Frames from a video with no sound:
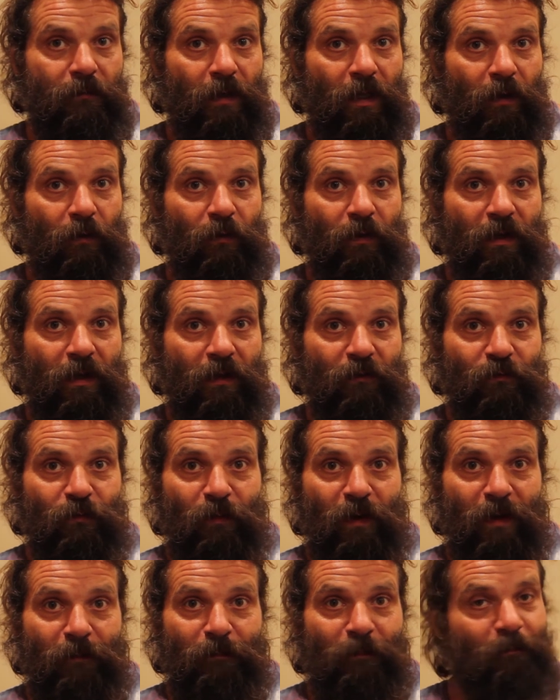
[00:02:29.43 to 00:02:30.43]
I would have
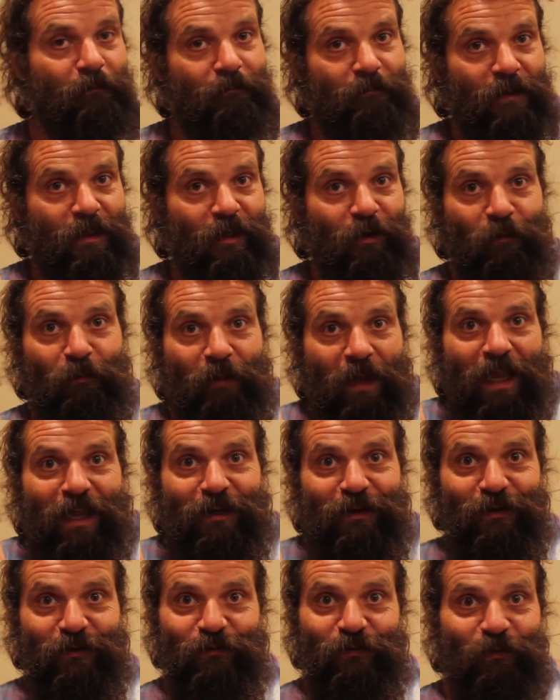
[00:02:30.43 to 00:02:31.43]
my little
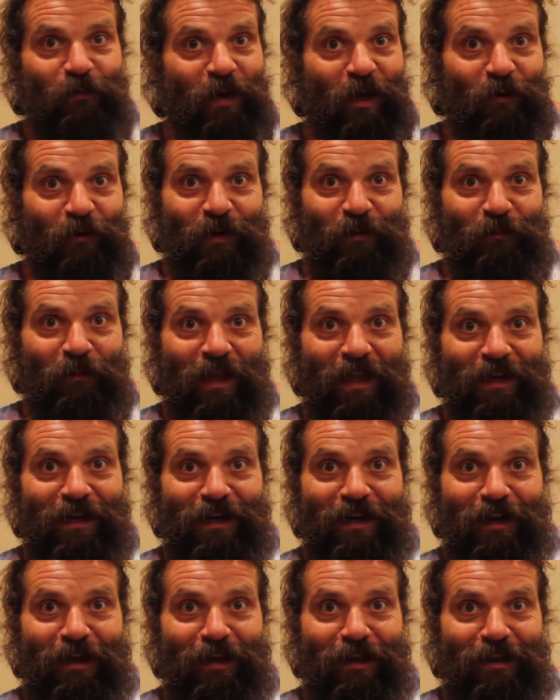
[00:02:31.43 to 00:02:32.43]
band of merry men
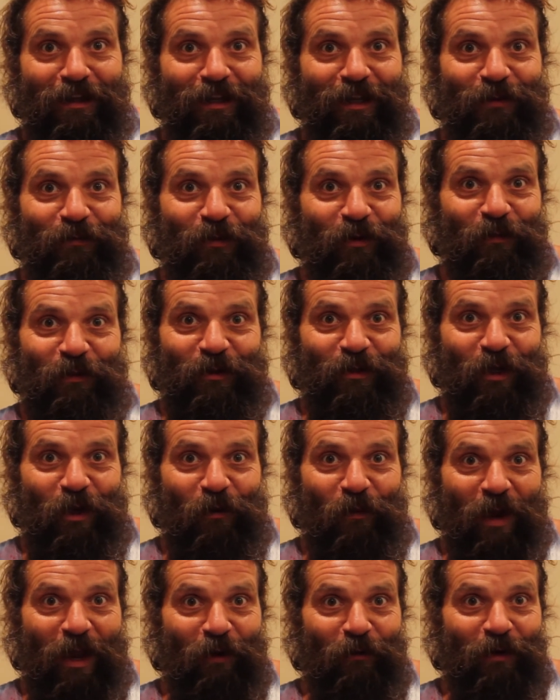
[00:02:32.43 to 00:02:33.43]
and we would
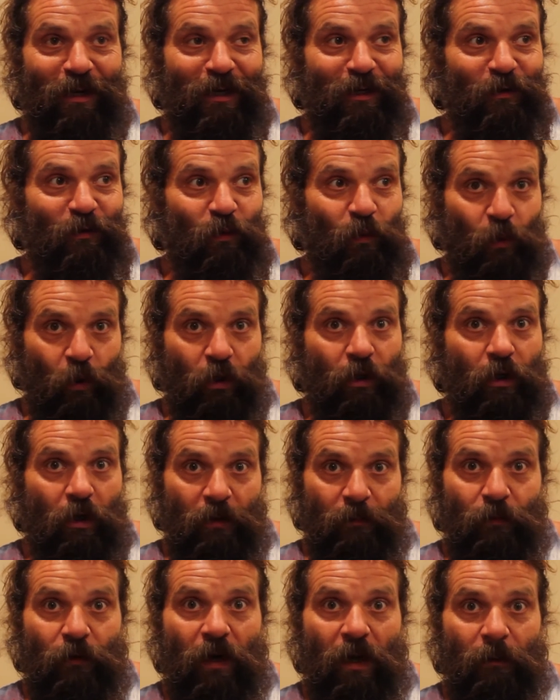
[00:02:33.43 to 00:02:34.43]
go out and work
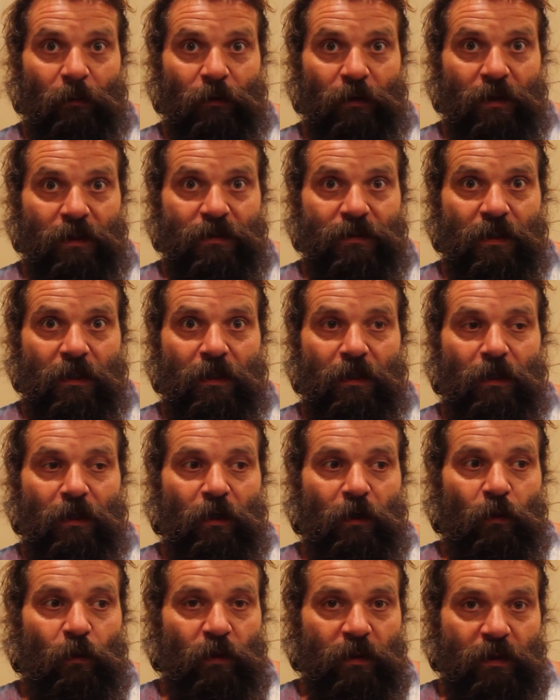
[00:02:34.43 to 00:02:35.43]
on properties.
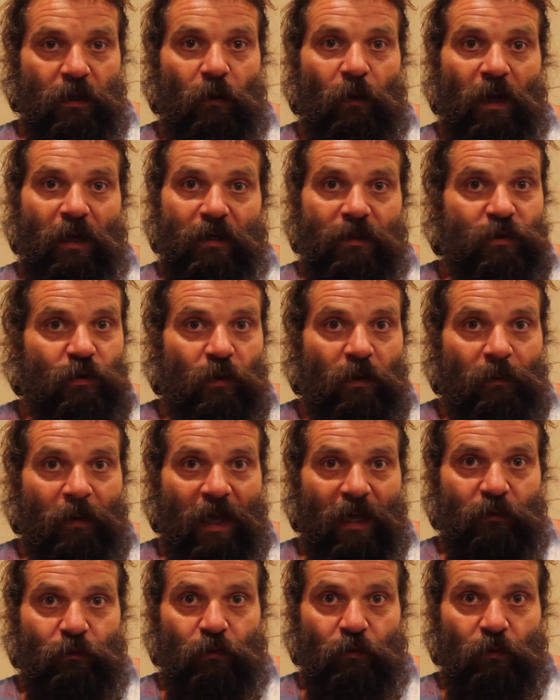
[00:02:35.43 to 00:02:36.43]
We'd go out and do a
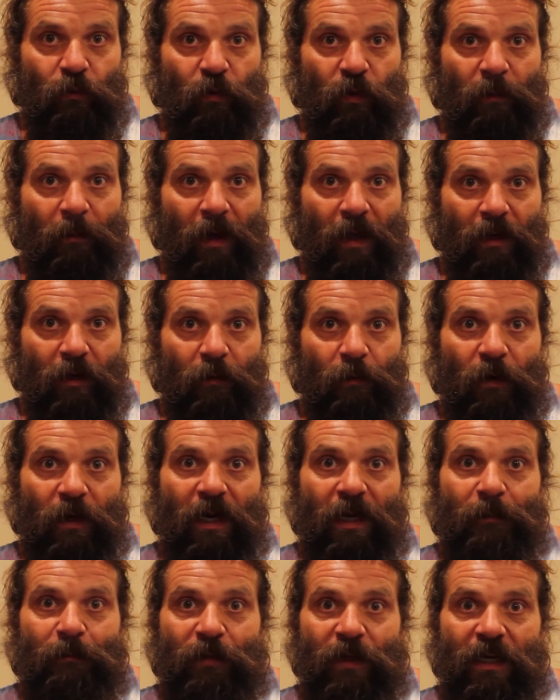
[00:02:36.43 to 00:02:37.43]
bathroom remodel, but
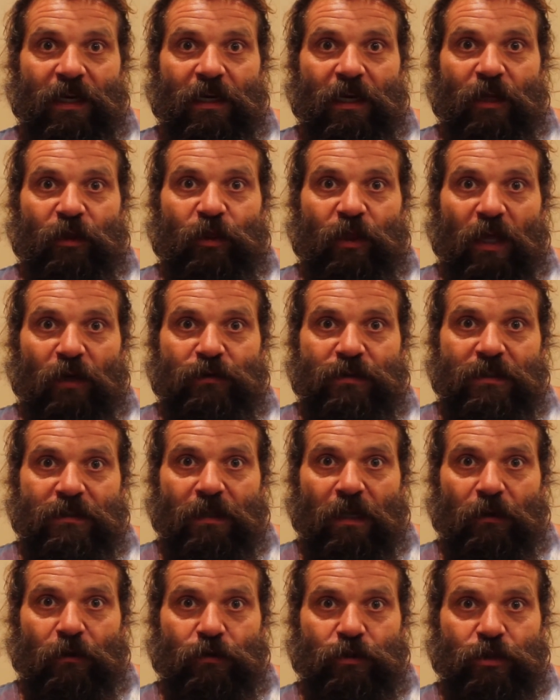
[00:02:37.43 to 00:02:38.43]
I'd bid it
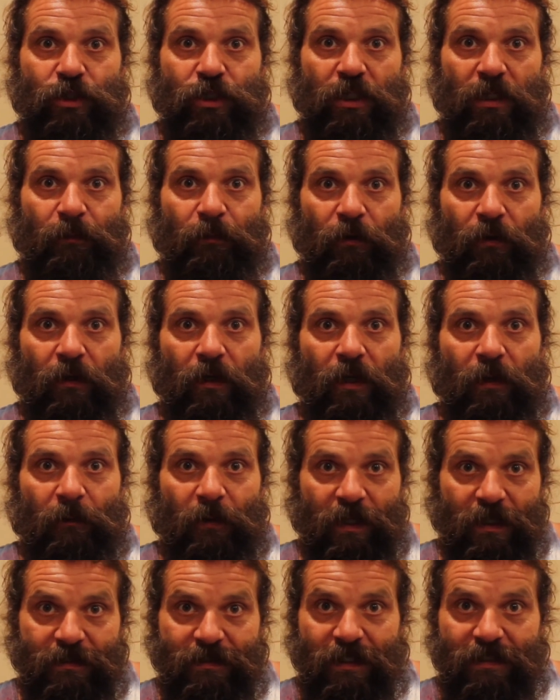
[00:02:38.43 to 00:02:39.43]
$1,000 cheaper
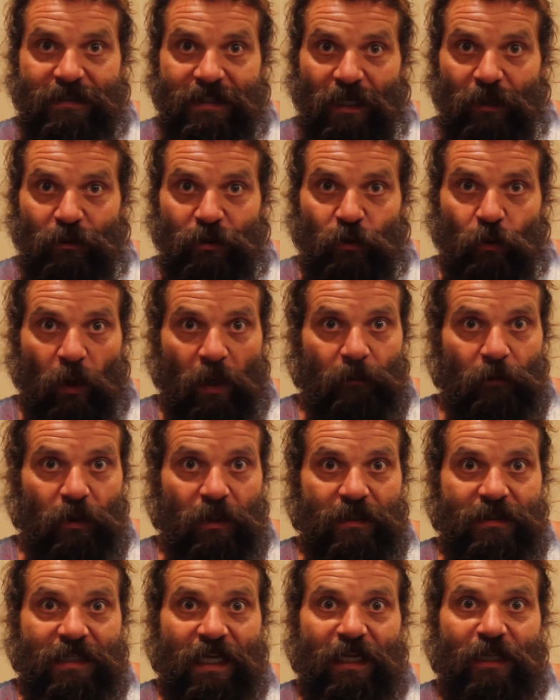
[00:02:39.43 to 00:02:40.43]
because I tell you, I'm
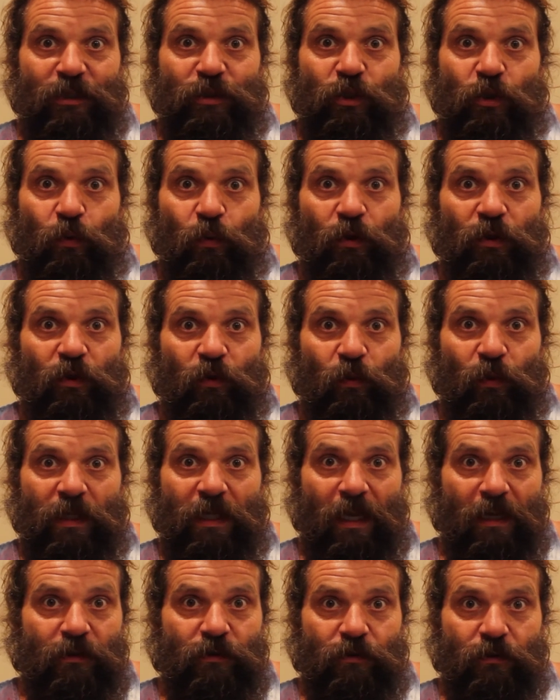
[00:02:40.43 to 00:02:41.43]
going to take 2 or
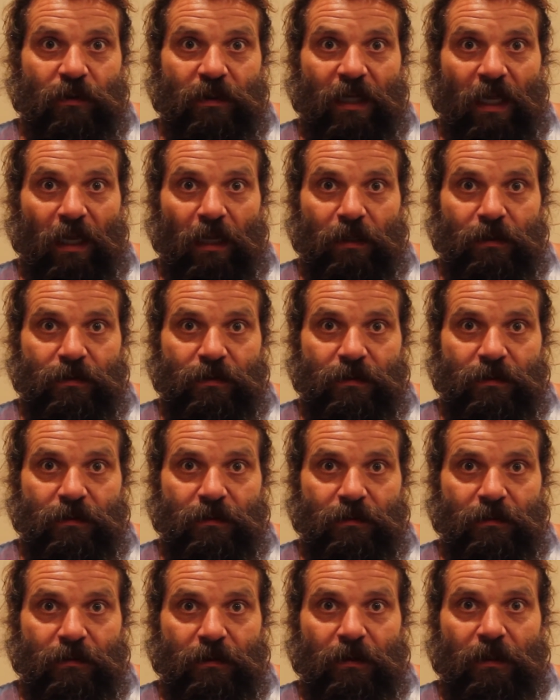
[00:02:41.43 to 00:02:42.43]
3 extra days
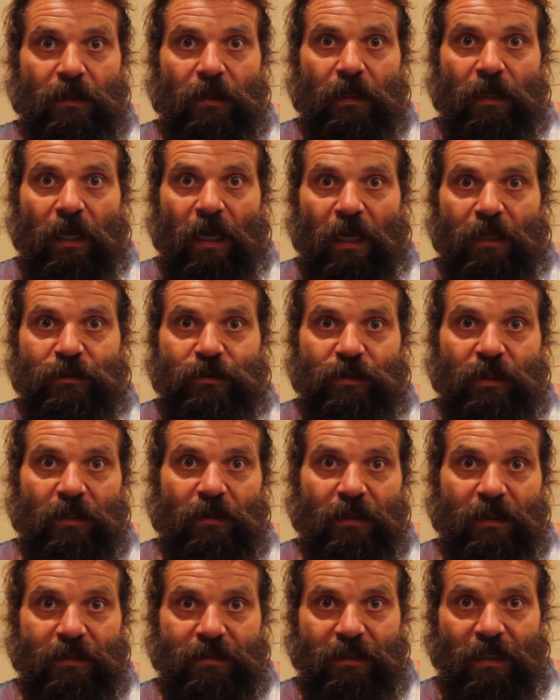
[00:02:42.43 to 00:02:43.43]
and
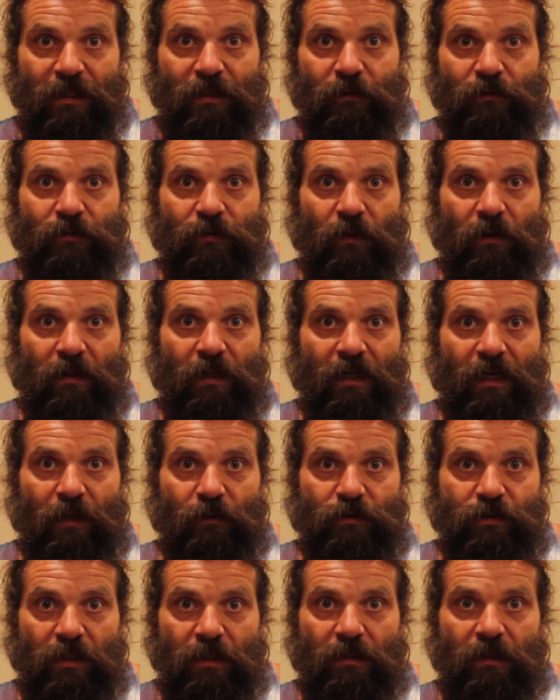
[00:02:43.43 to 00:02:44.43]
gently take your toilet
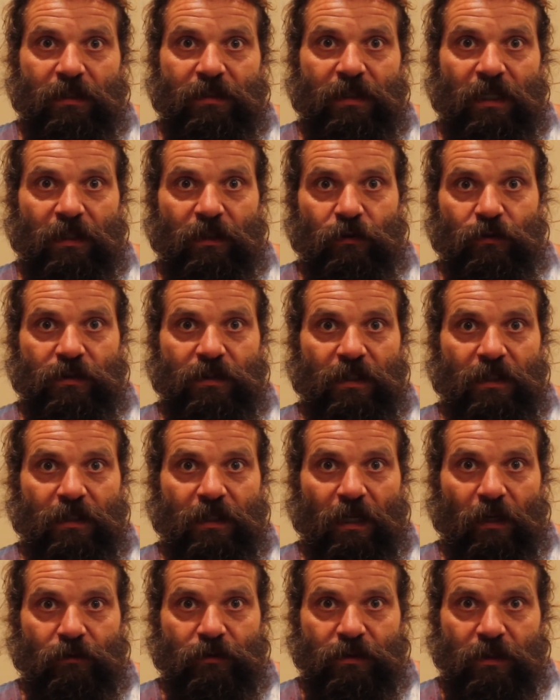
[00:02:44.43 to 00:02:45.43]
out, gently take your
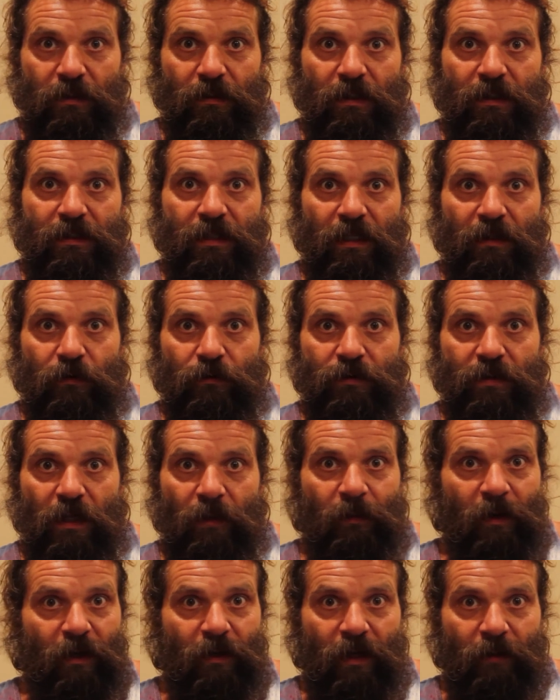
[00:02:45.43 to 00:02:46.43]
sink out, gently take your
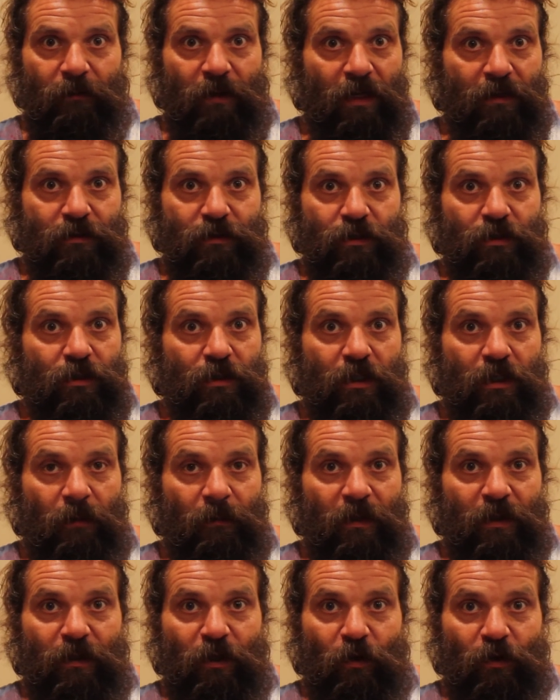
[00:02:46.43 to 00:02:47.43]
tub out. I'm not going to
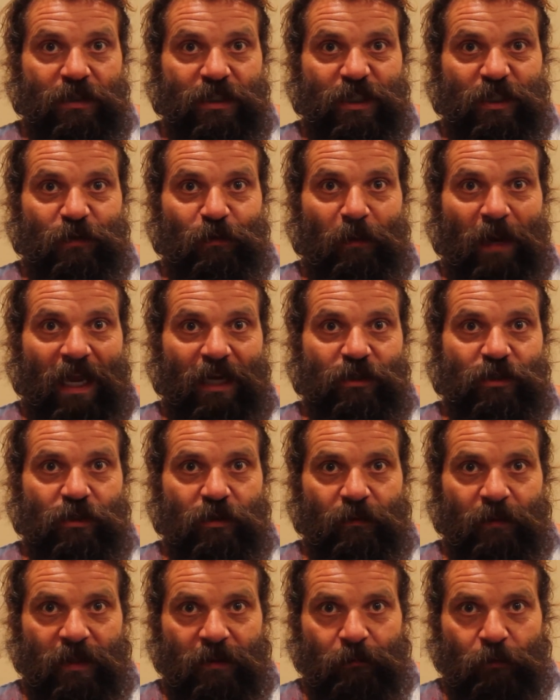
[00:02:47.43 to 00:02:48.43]
come in there and smash
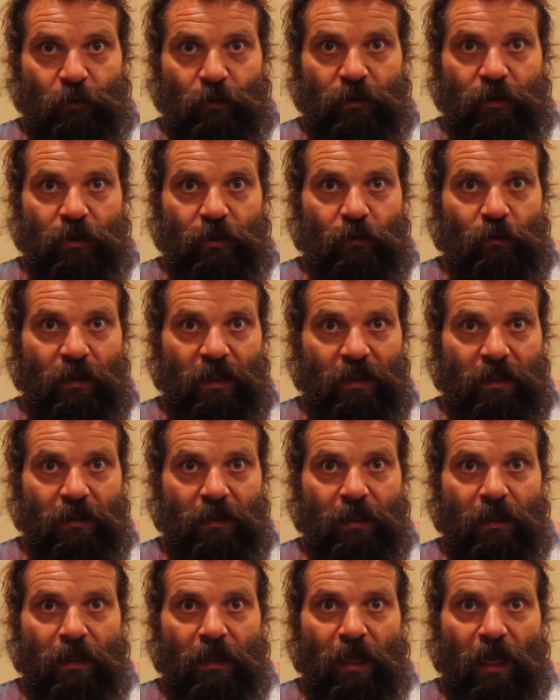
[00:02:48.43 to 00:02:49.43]
them and put new
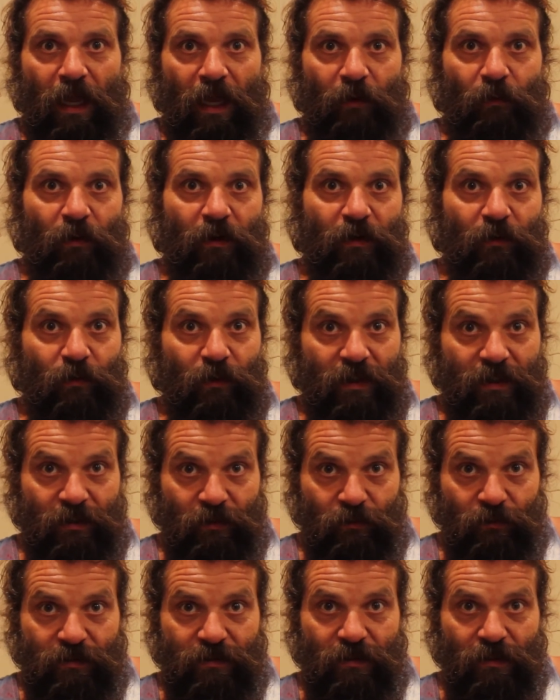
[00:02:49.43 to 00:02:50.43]
in. I want to
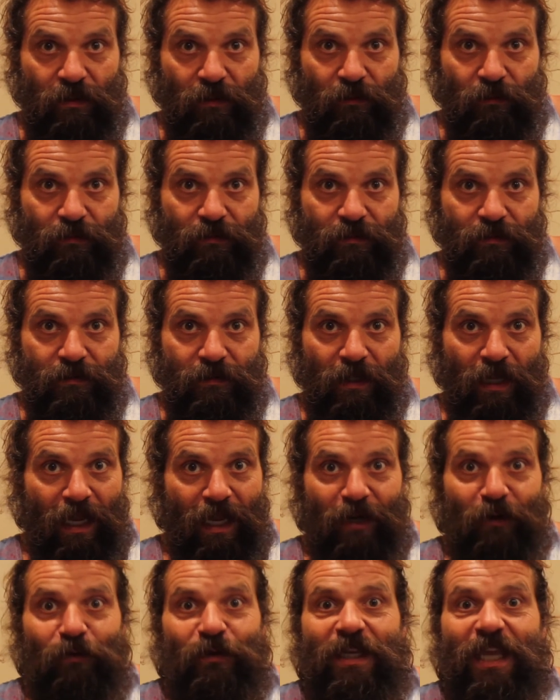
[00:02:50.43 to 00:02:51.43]
reuse those.
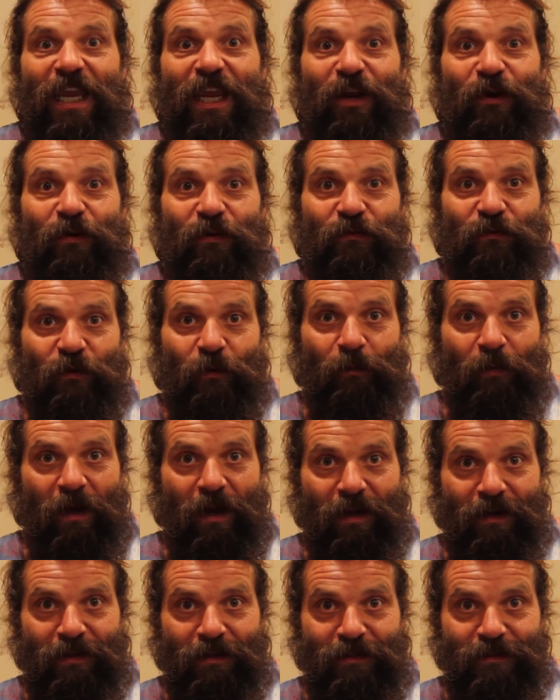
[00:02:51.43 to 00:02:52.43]
I don't care if your
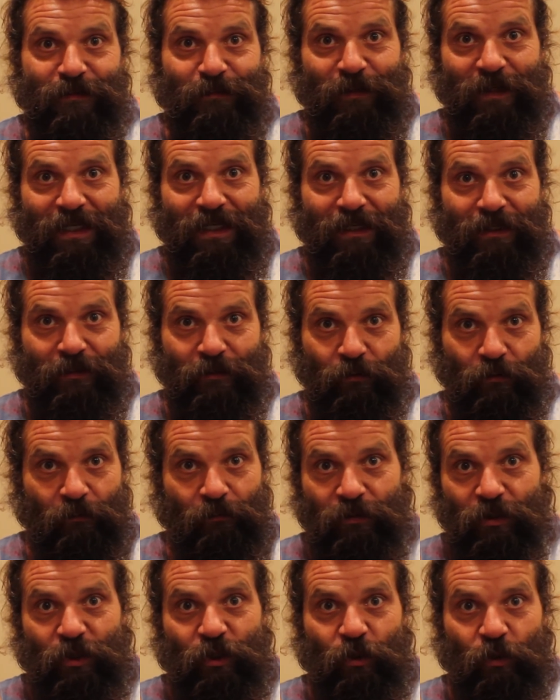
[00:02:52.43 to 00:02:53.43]
potty is pink or
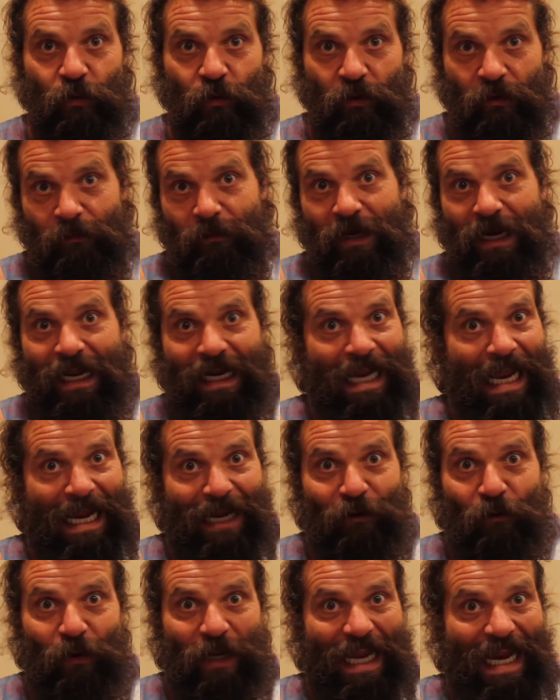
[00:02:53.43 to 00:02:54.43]
blue or black. I
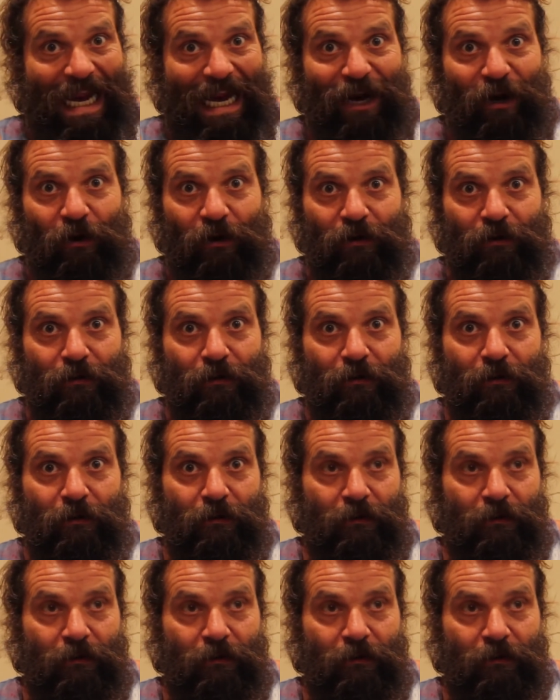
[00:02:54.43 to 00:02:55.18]
don't care.